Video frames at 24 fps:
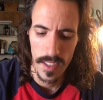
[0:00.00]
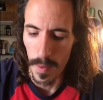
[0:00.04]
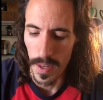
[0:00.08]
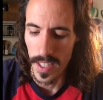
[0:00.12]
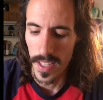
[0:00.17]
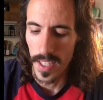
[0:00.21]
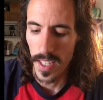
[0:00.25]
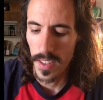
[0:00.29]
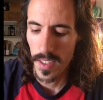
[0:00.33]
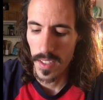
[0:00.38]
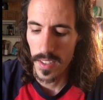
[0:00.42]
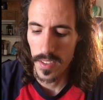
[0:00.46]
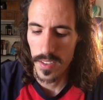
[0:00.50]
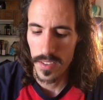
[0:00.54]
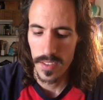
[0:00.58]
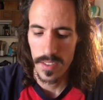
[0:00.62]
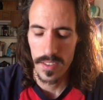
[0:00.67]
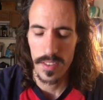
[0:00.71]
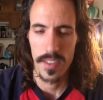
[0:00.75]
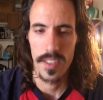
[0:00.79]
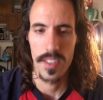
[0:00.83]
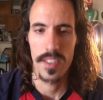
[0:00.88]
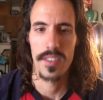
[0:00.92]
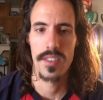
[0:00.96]
And then
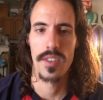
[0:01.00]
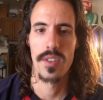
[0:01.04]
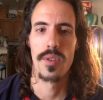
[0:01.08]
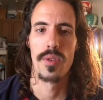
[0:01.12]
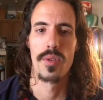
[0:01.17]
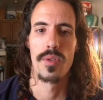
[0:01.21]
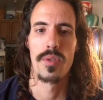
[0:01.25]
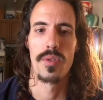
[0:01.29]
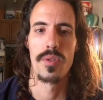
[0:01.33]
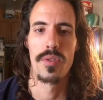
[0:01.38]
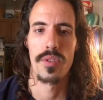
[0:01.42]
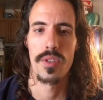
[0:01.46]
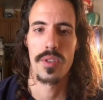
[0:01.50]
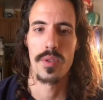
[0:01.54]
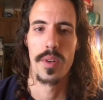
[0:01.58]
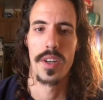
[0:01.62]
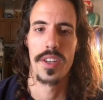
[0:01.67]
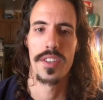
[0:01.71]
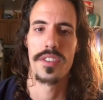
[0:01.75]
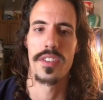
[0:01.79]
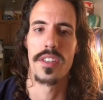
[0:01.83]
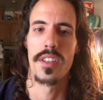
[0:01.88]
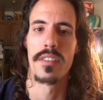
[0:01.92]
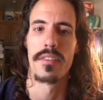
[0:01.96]
there's this whole
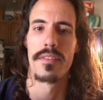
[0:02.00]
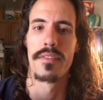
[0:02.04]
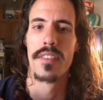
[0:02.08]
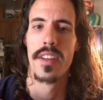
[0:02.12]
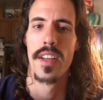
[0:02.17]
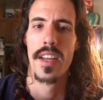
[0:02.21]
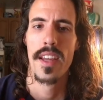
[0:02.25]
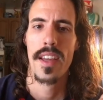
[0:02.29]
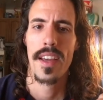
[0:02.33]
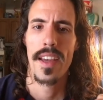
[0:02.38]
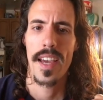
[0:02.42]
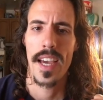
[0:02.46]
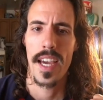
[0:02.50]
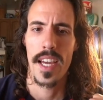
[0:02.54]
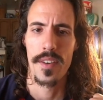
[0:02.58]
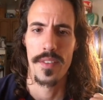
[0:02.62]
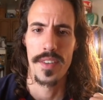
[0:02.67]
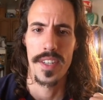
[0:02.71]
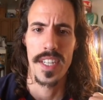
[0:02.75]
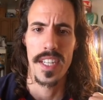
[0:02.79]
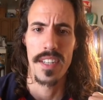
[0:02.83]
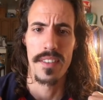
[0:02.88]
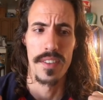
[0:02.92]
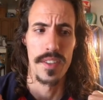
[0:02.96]
question of
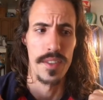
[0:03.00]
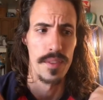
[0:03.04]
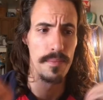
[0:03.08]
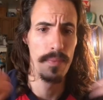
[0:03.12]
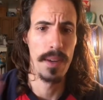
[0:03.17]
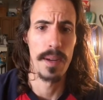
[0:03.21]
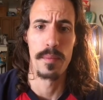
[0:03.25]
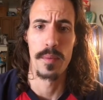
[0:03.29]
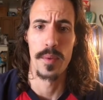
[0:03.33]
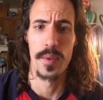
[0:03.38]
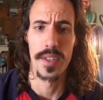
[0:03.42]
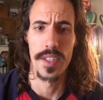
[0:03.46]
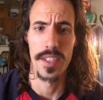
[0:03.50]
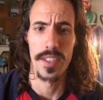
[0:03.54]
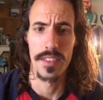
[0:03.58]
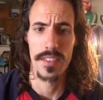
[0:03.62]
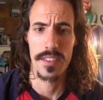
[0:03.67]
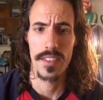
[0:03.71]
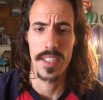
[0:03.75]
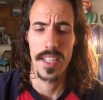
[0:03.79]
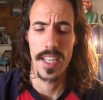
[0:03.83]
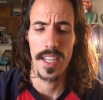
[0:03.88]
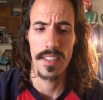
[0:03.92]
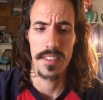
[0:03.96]
Henry Deaver's
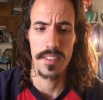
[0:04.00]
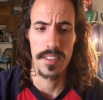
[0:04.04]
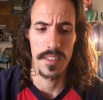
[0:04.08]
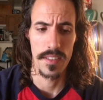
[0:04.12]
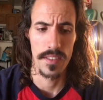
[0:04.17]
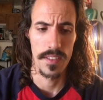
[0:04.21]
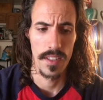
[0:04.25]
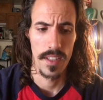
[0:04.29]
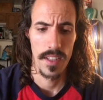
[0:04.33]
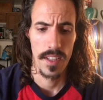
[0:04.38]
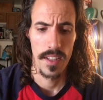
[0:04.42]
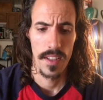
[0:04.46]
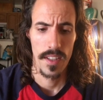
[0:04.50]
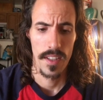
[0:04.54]
memories. He has this